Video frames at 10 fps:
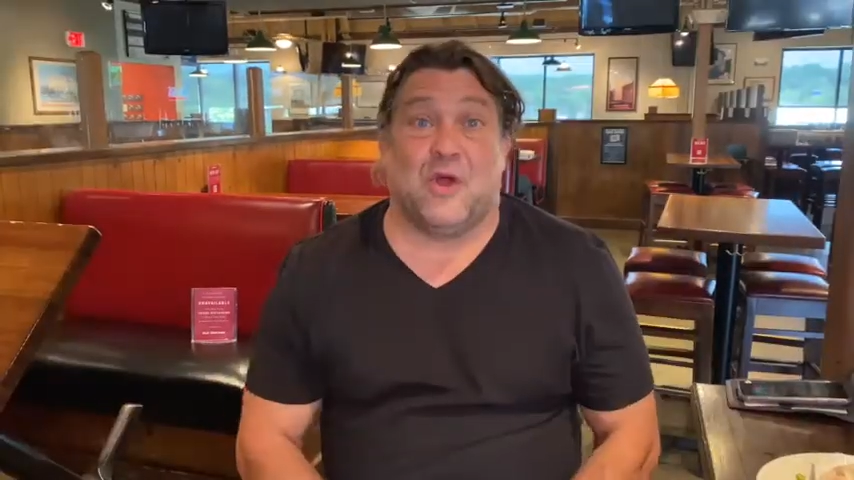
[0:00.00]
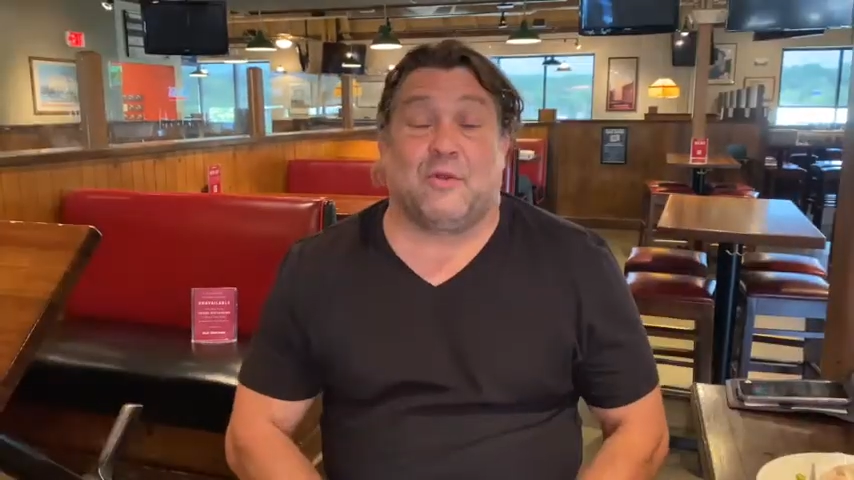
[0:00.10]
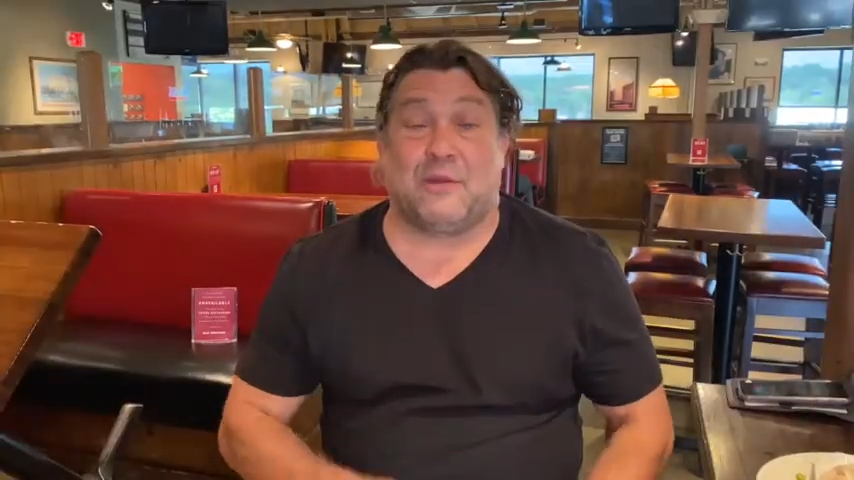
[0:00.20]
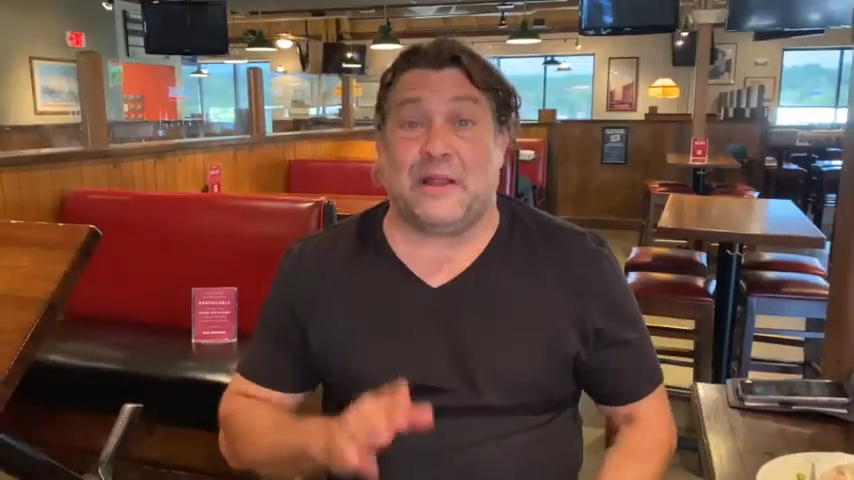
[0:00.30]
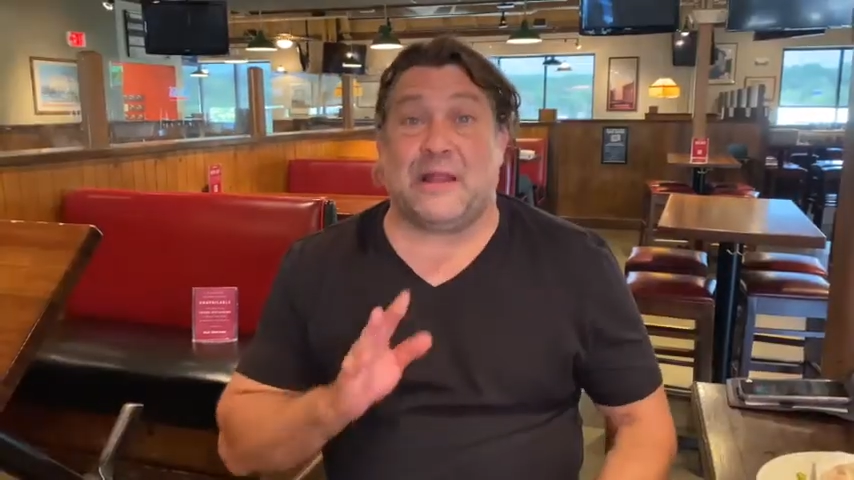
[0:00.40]

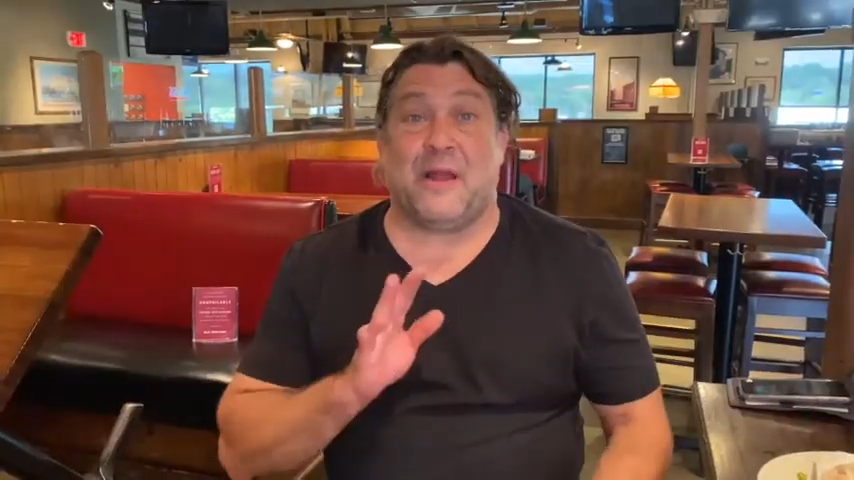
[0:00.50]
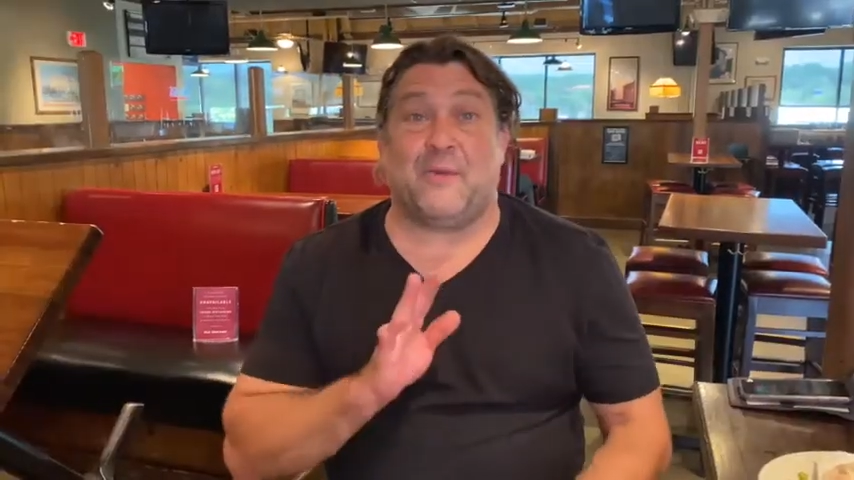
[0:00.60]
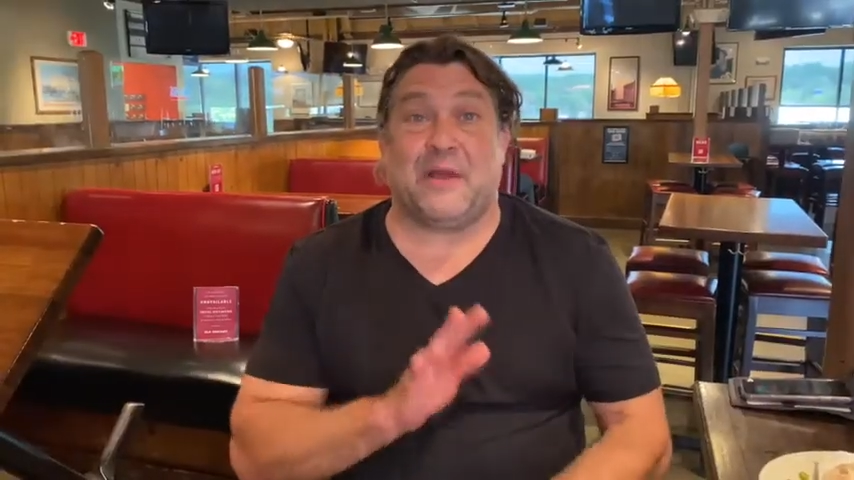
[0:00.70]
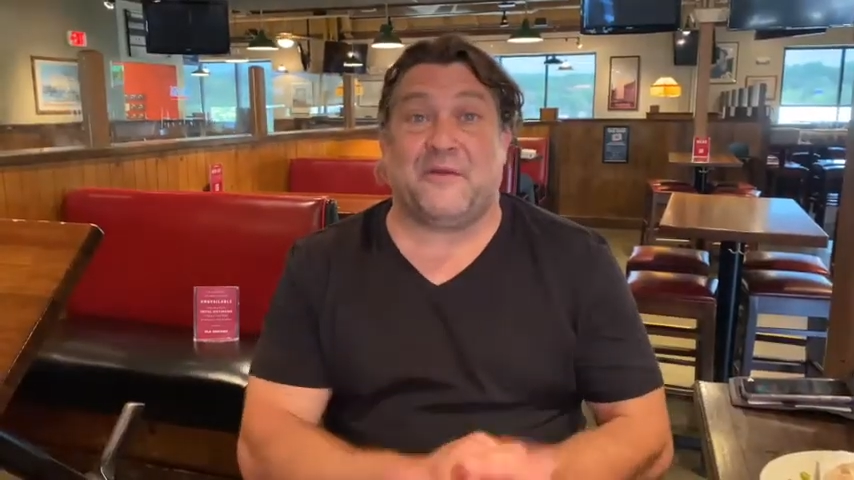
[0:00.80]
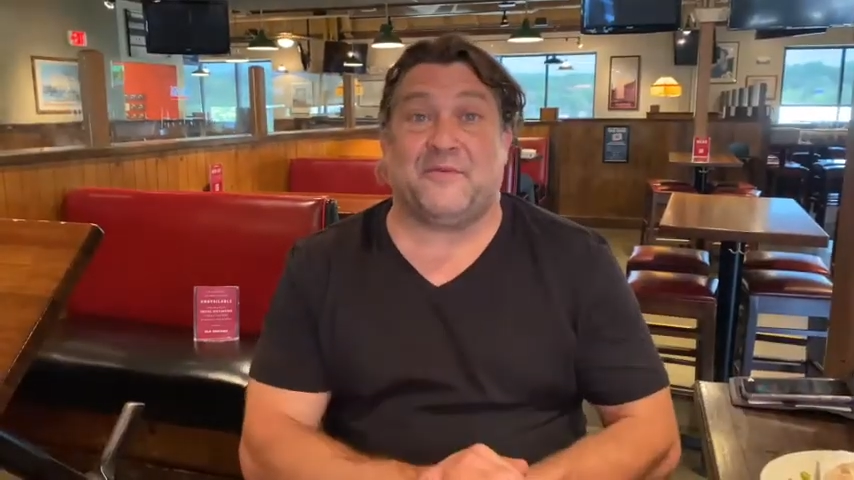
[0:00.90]
Right now,
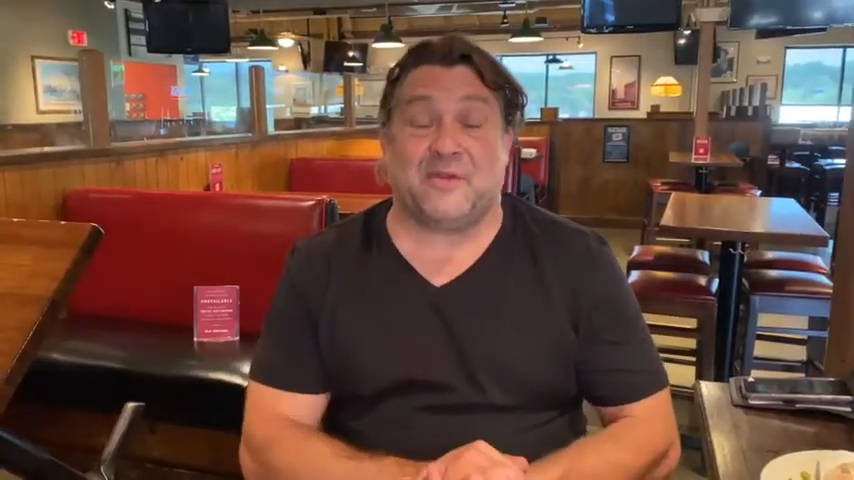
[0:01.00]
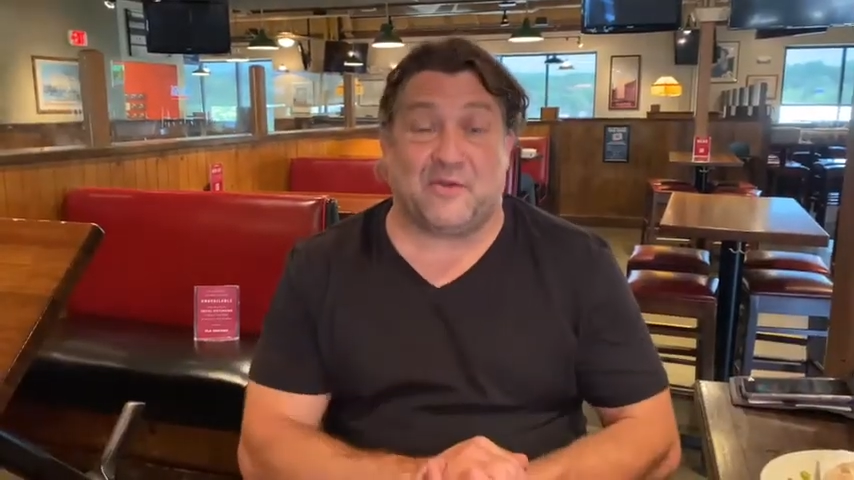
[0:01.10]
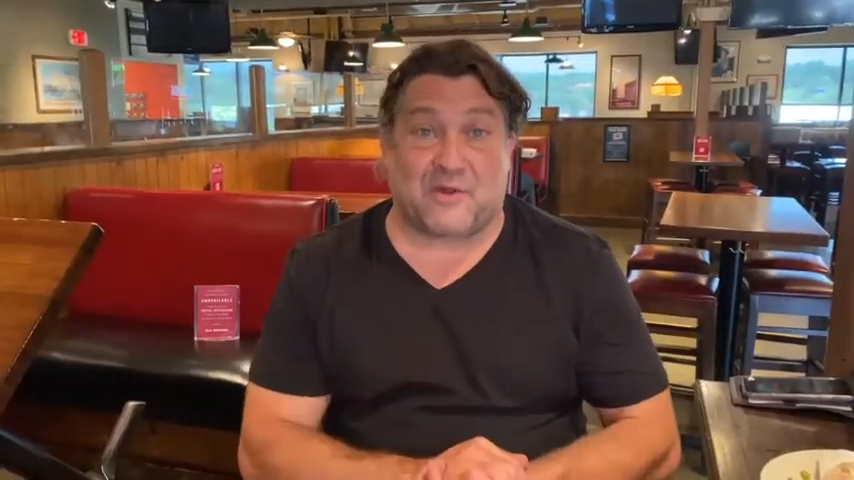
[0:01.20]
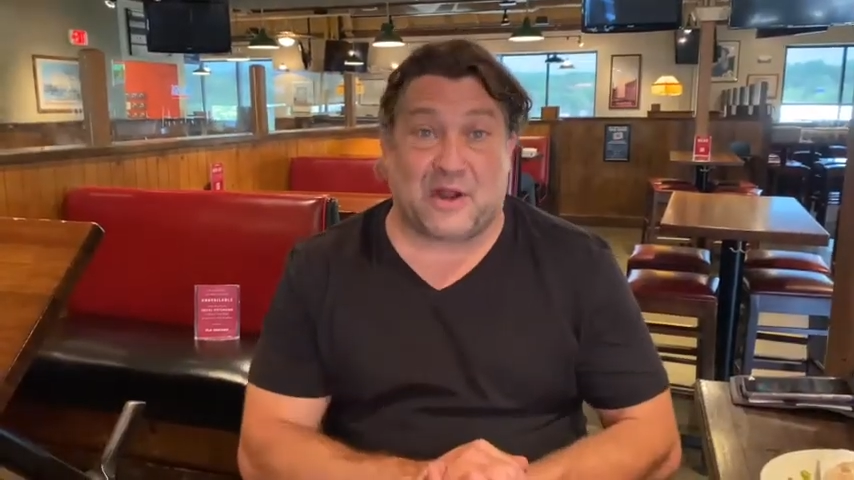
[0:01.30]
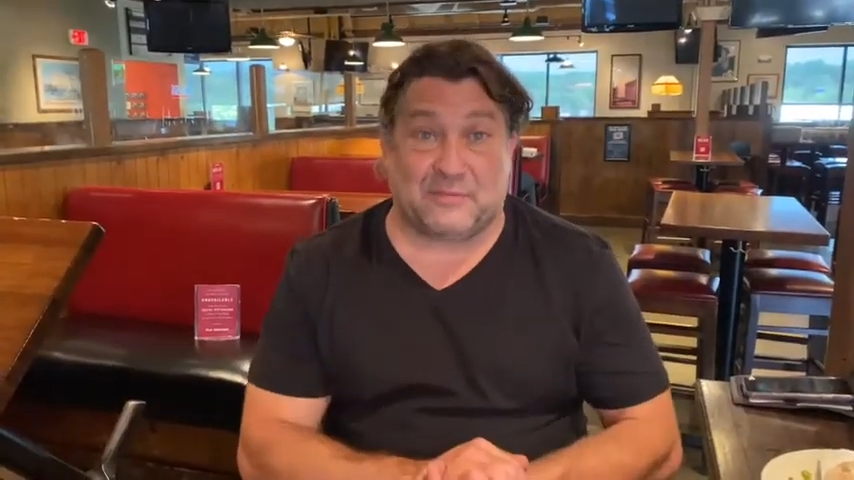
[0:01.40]
we have an
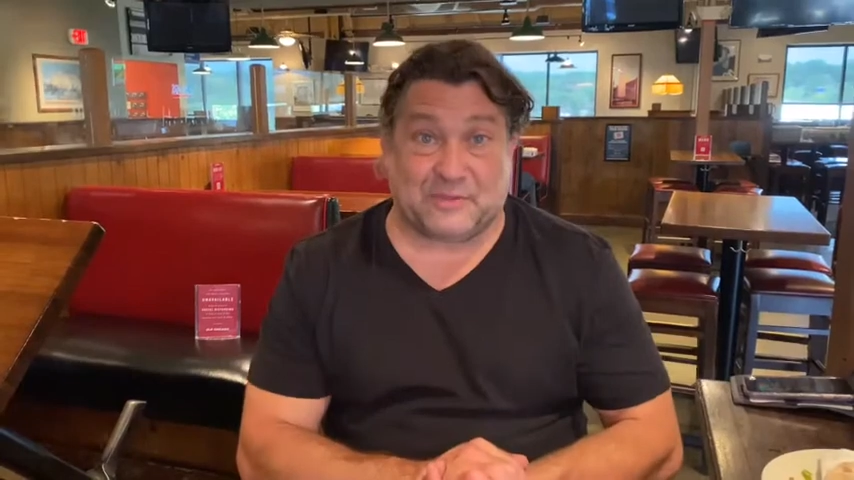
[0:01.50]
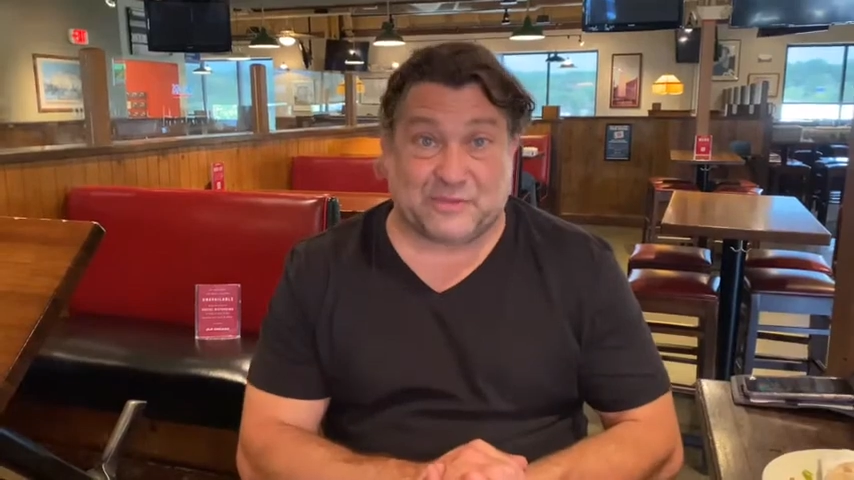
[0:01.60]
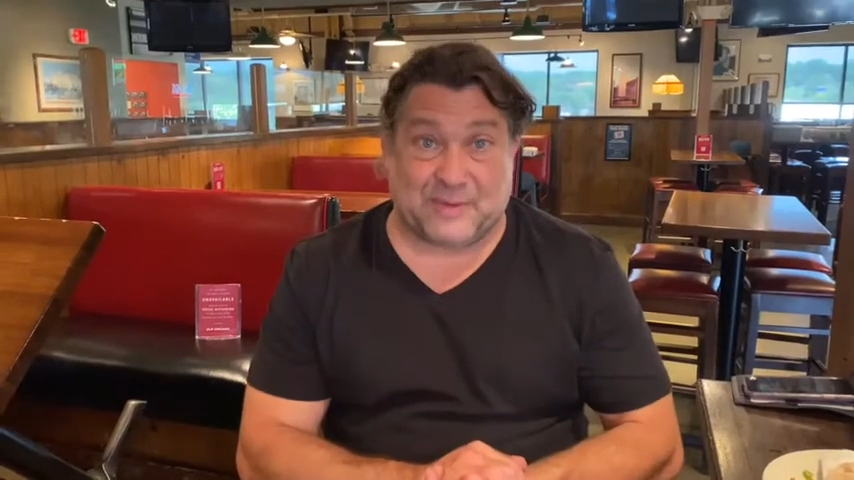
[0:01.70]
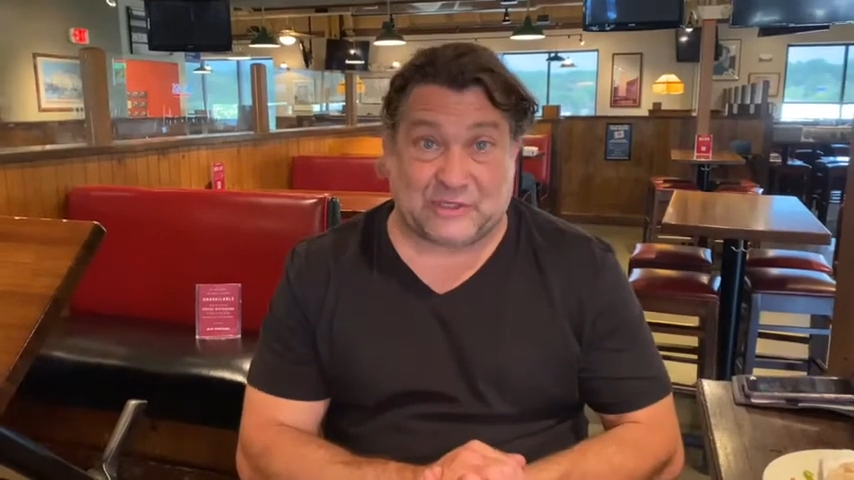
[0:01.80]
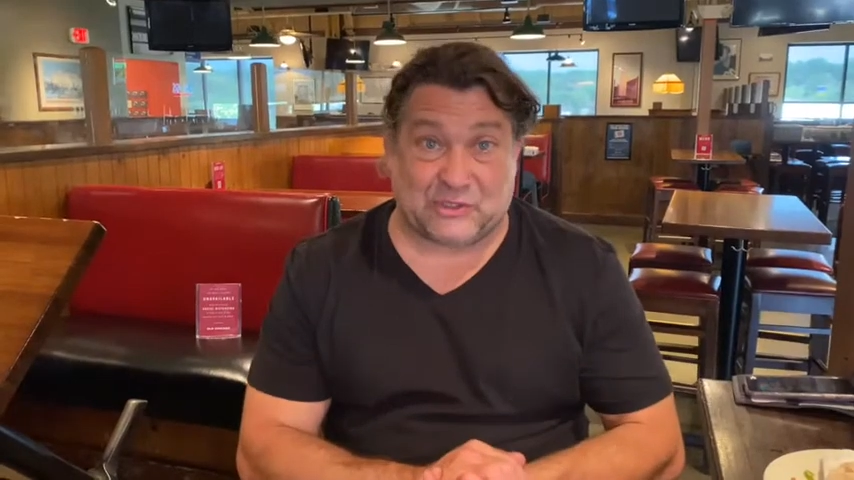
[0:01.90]
incredible
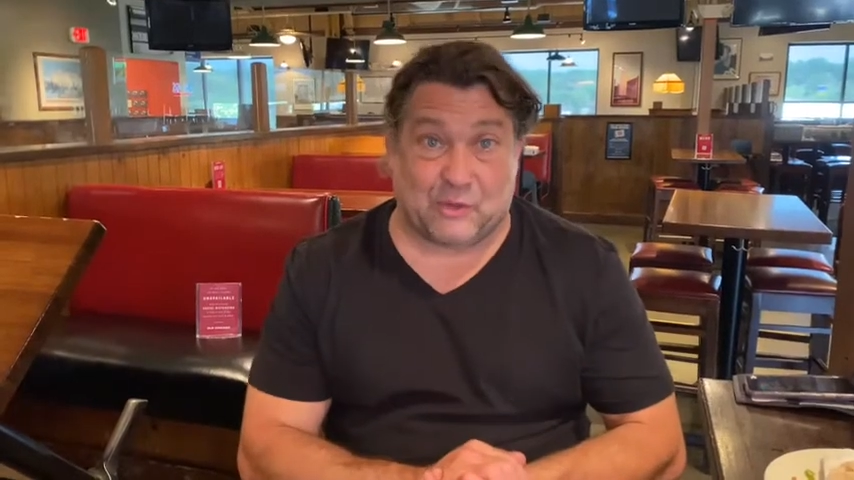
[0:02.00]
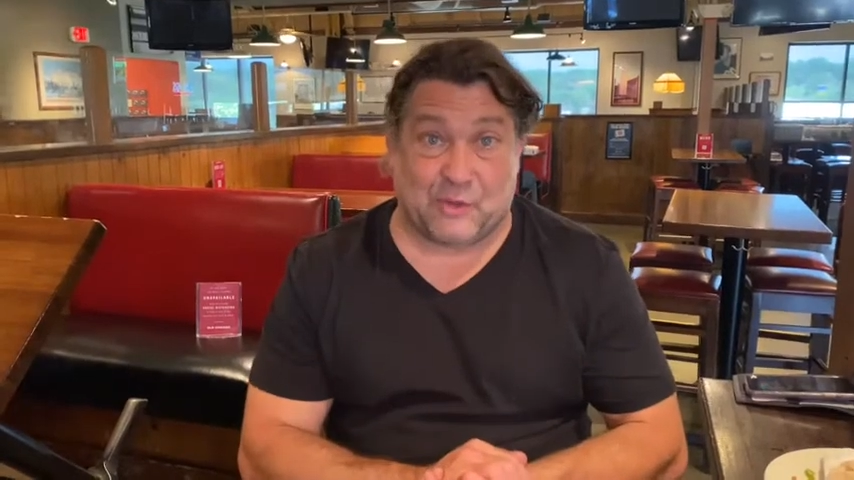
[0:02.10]
special